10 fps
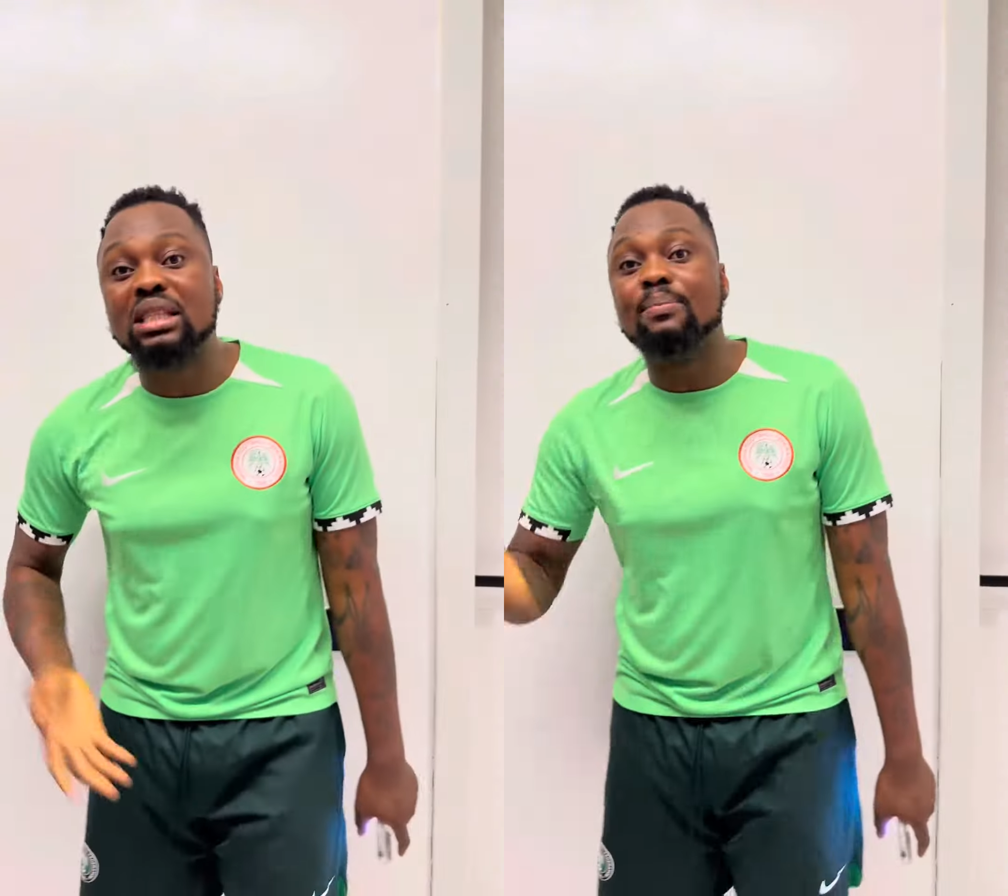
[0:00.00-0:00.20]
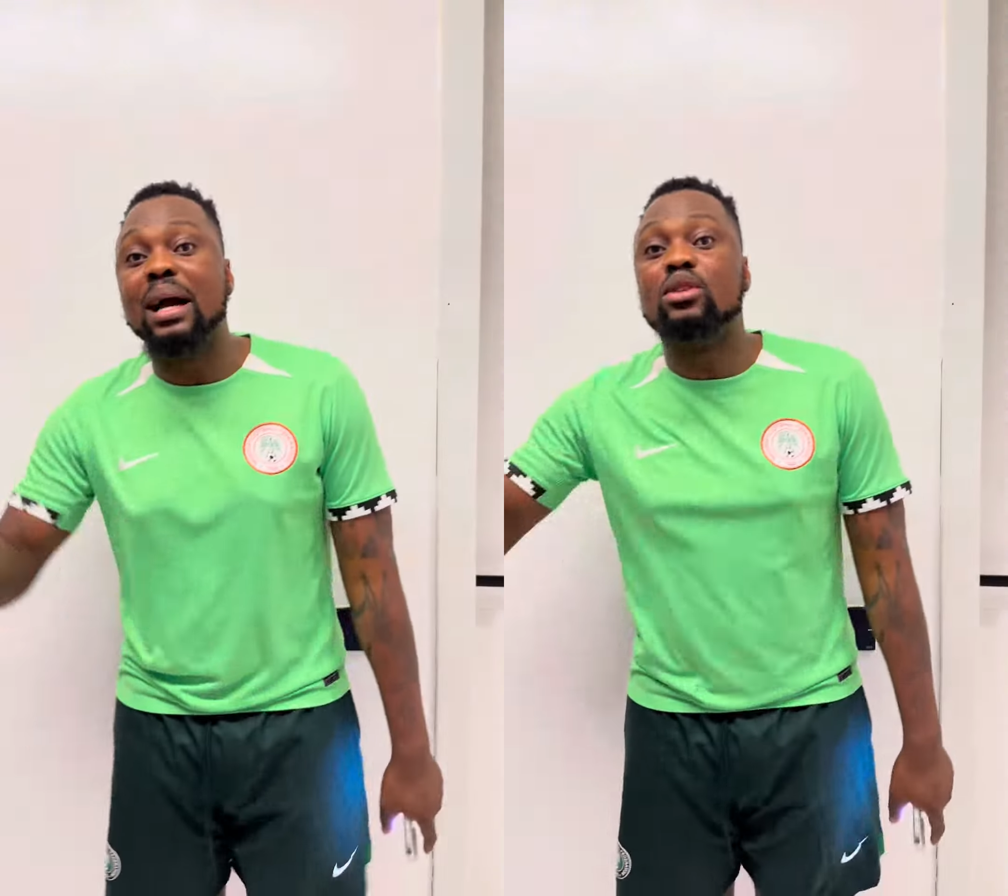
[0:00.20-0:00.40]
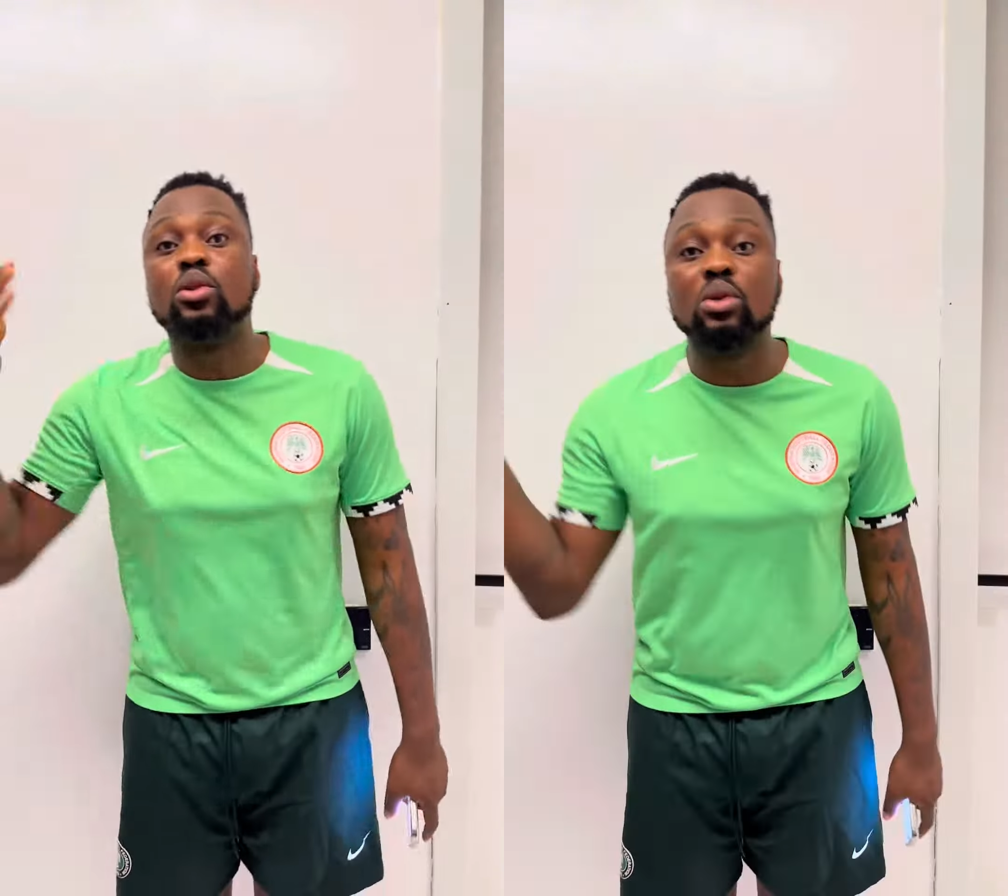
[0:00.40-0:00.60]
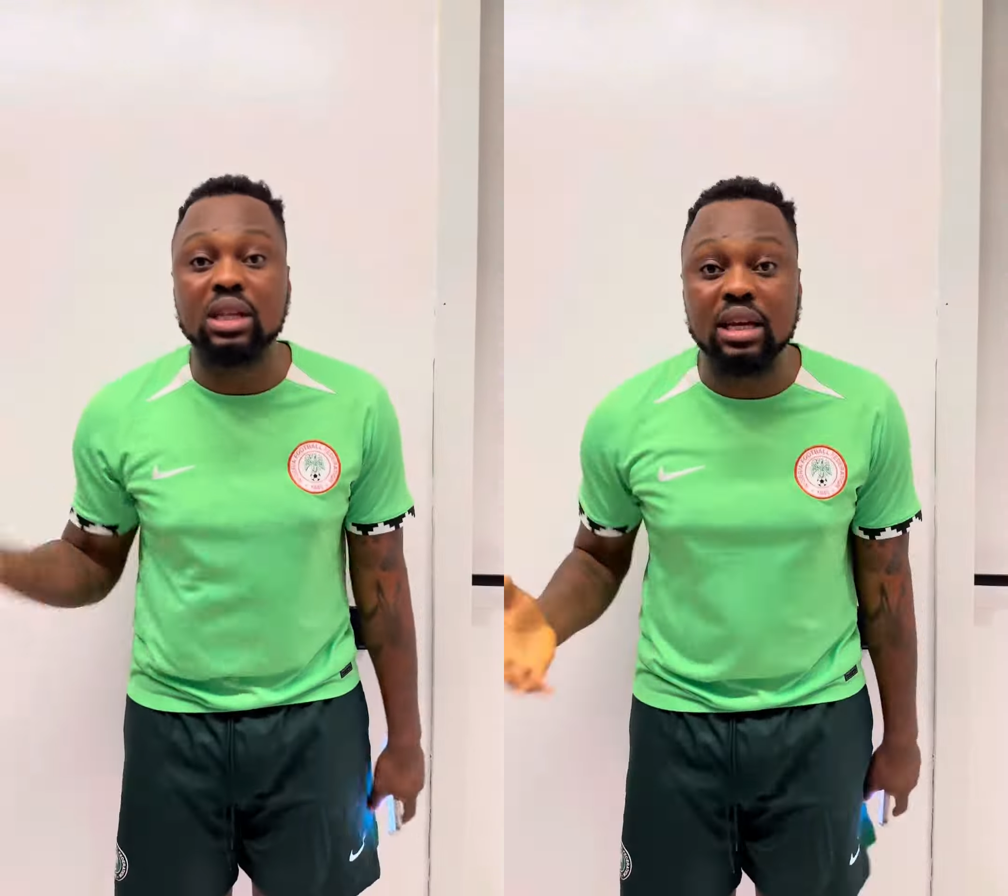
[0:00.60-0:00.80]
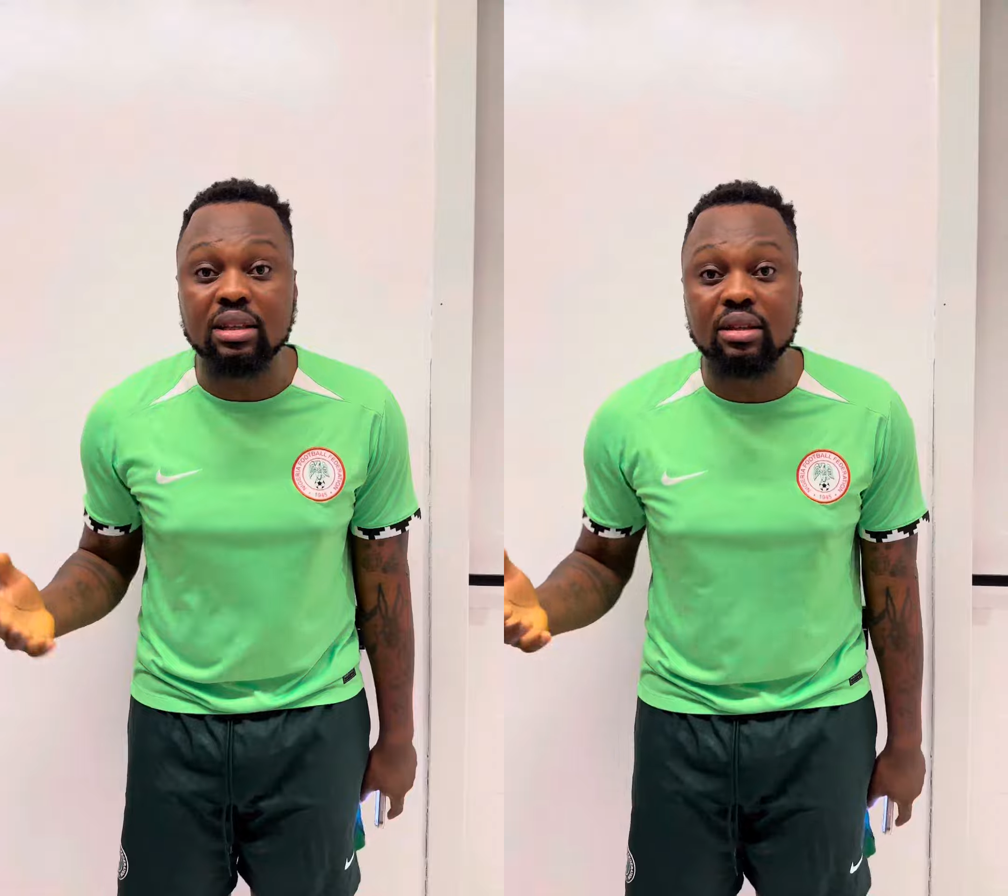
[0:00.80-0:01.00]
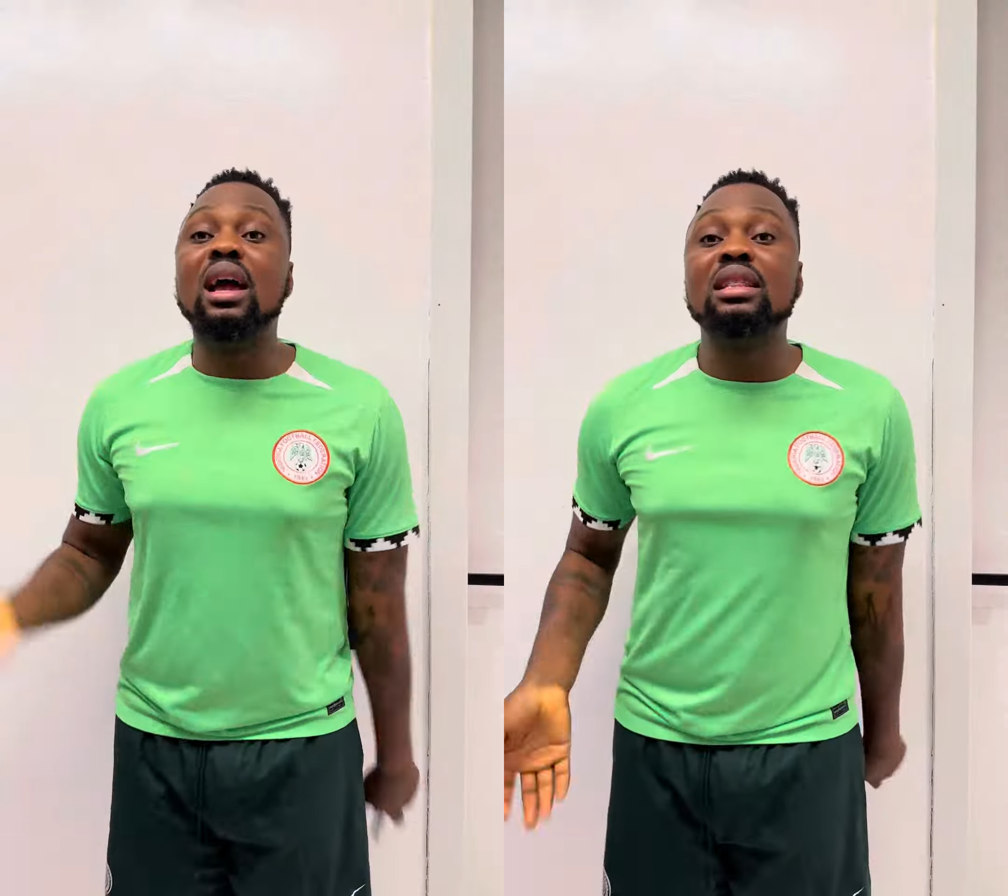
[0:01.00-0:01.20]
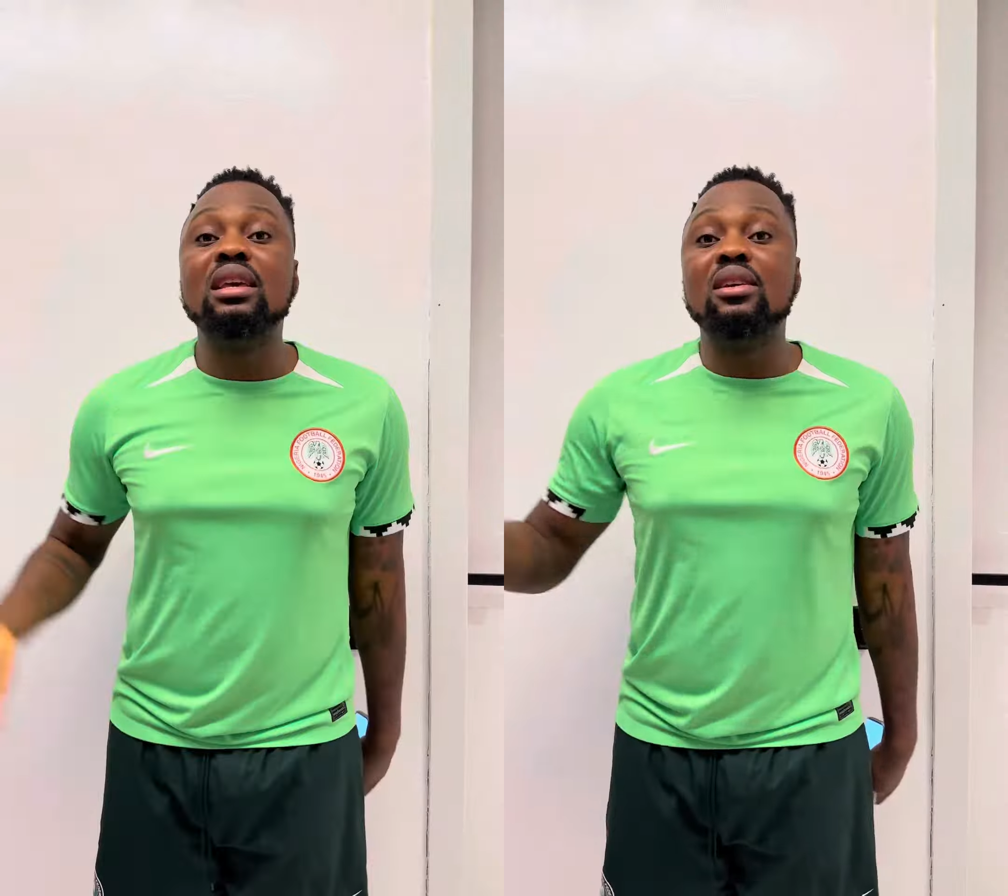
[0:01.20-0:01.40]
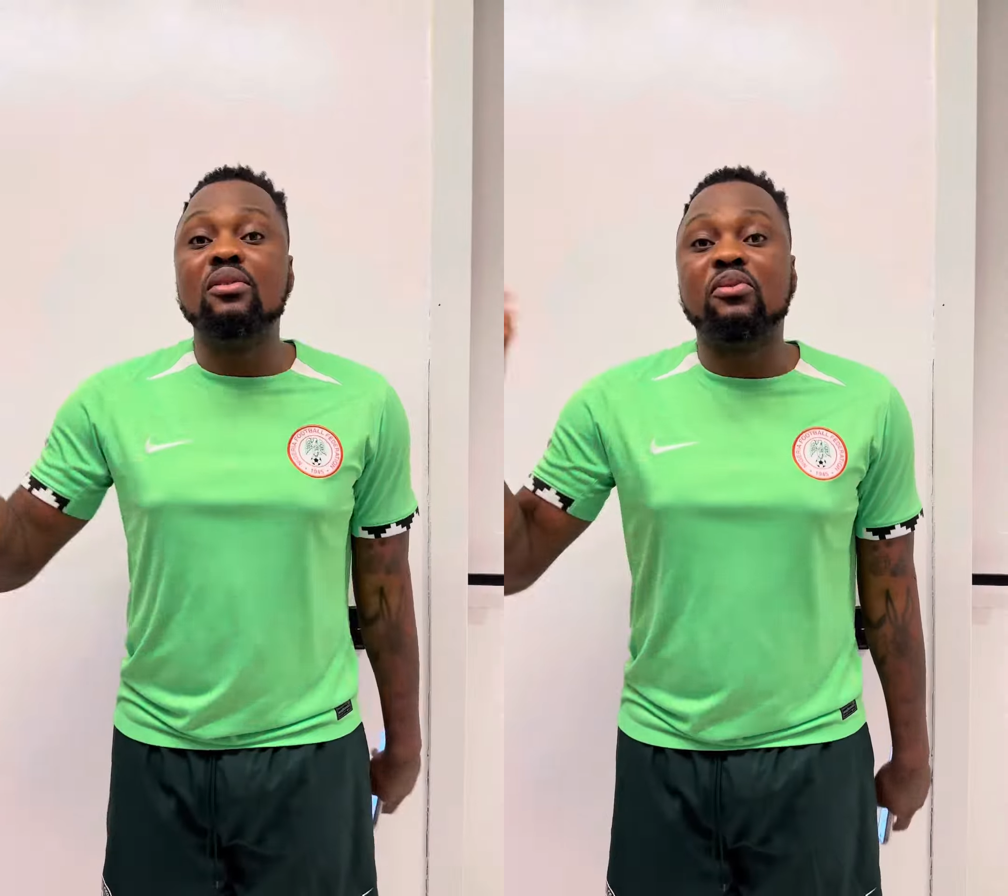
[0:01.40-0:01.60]
by choosing any
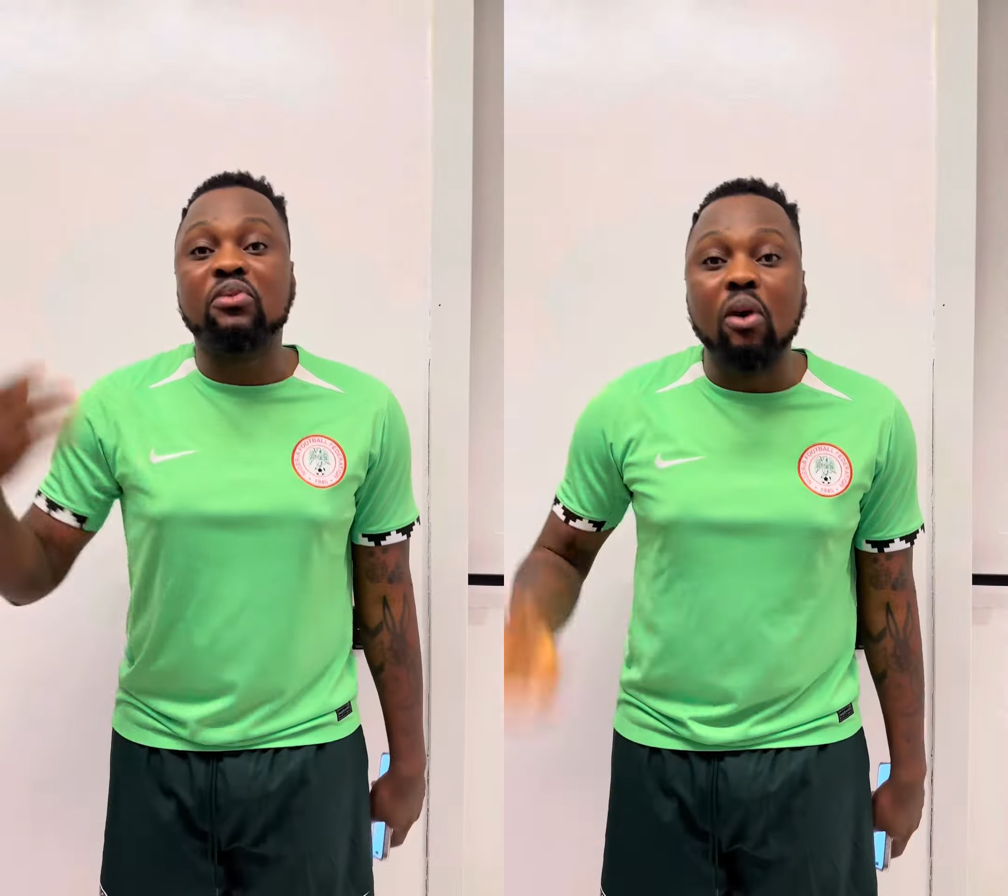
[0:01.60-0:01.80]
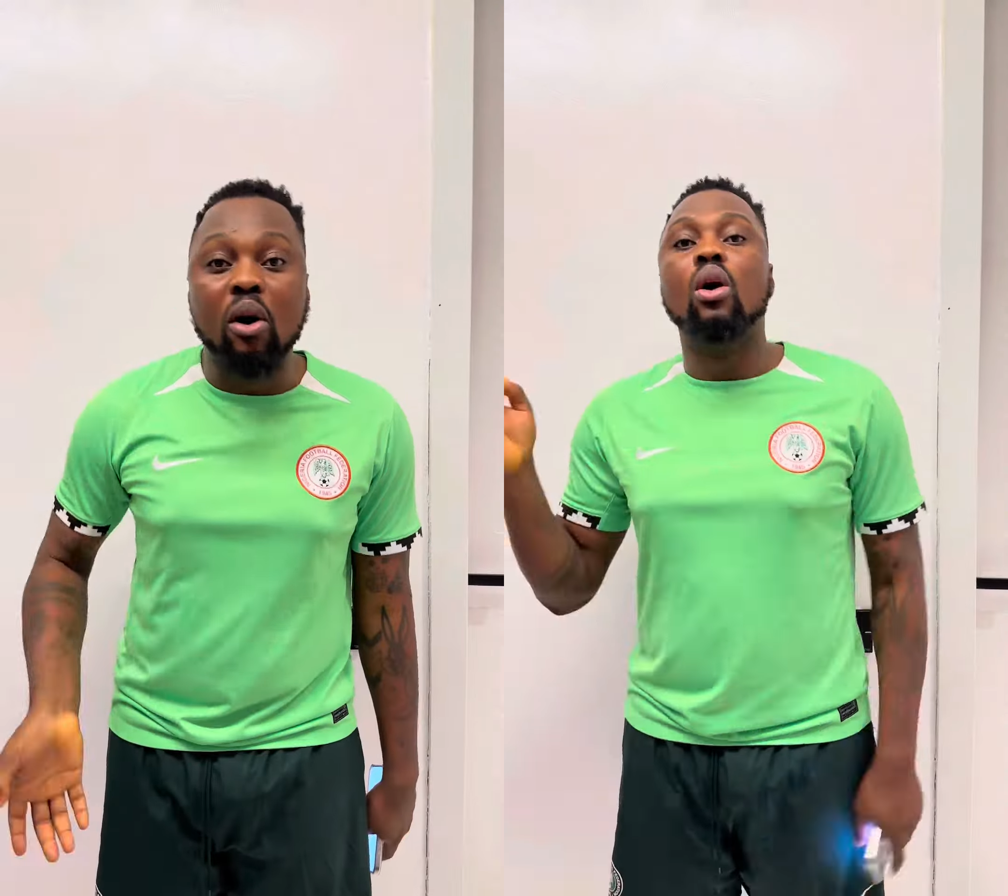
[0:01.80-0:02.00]
4